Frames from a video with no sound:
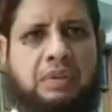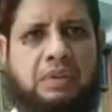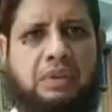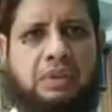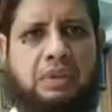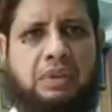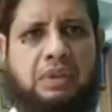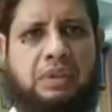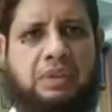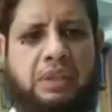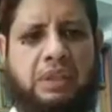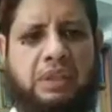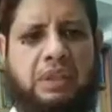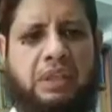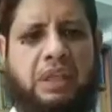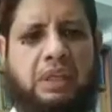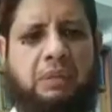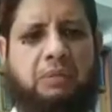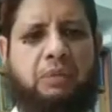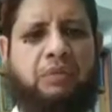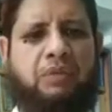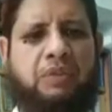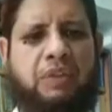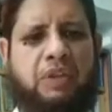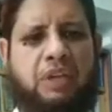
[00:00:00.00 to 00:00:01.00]
In the
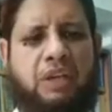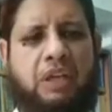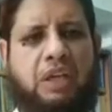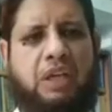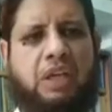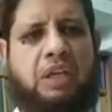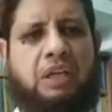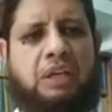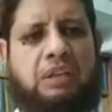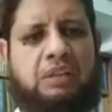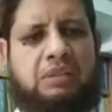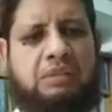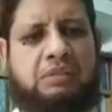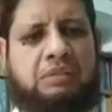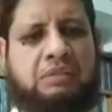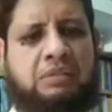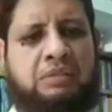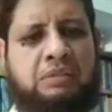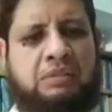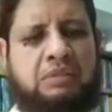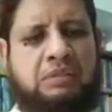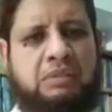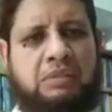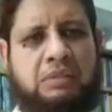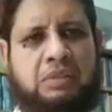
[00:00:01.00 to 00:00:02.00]
name of Allah,
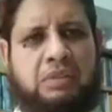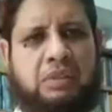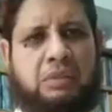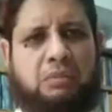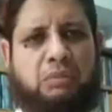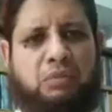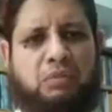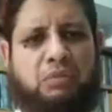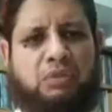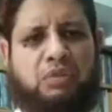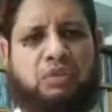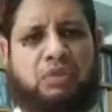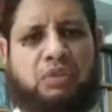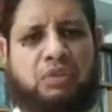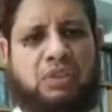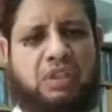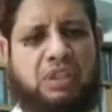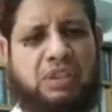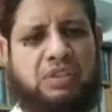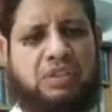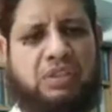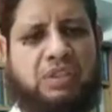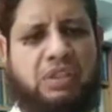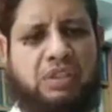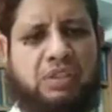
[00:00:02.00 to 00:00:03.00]
the most
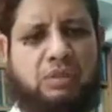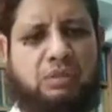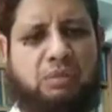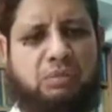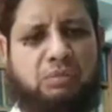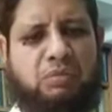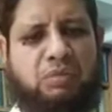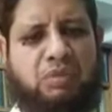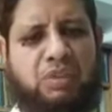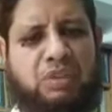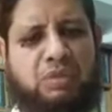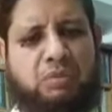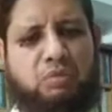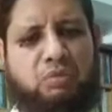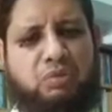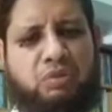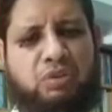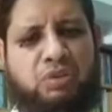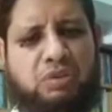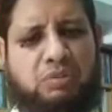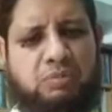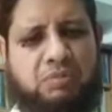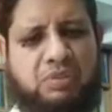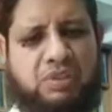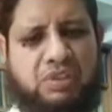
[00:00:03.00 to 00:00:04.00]
gracious, the most
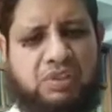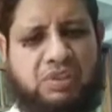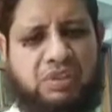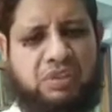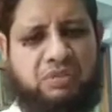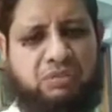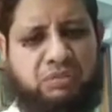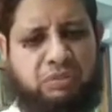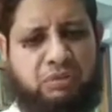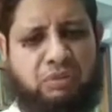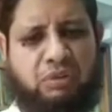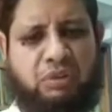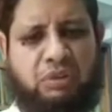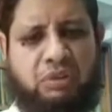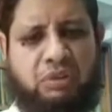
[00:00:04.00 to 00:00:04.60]
merciful.